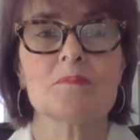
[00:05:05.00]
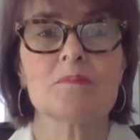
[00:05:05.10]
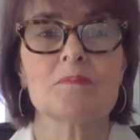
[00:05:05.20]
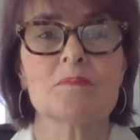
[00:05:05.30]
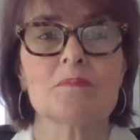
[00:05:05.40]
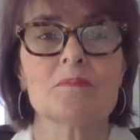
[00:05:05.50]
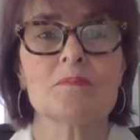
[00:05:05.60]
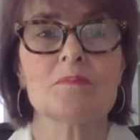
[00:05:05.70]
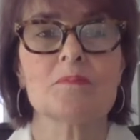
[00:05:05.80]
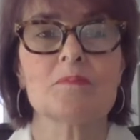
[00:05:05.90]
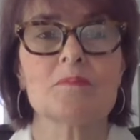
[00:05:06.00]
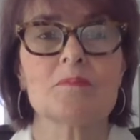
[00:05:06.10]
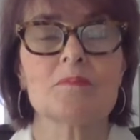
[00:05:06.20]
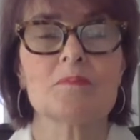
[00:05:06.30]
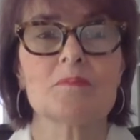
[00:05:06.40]

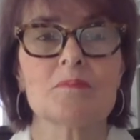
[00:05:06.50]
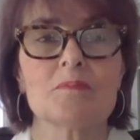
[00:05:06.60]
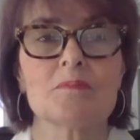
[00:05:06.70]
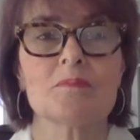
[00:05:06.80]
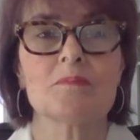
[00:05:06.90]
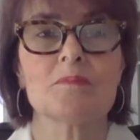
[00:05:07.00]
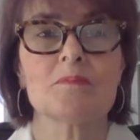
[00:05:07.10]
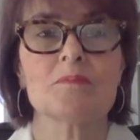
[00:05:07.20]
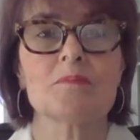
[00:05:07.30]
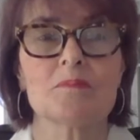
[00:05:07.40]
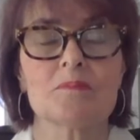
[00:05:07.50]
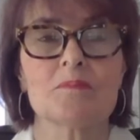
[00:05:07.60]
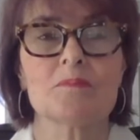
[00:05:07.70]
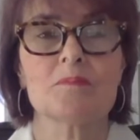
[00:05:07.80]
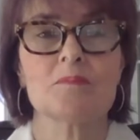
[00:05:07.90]

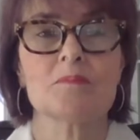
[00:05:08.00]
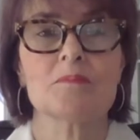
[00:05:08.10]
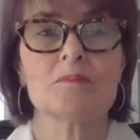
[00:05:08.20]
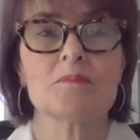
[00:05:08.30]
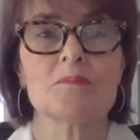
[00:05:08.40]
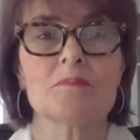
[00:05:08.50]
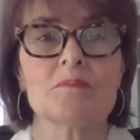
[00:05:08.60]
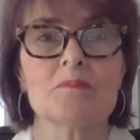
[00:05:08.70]
[no speech]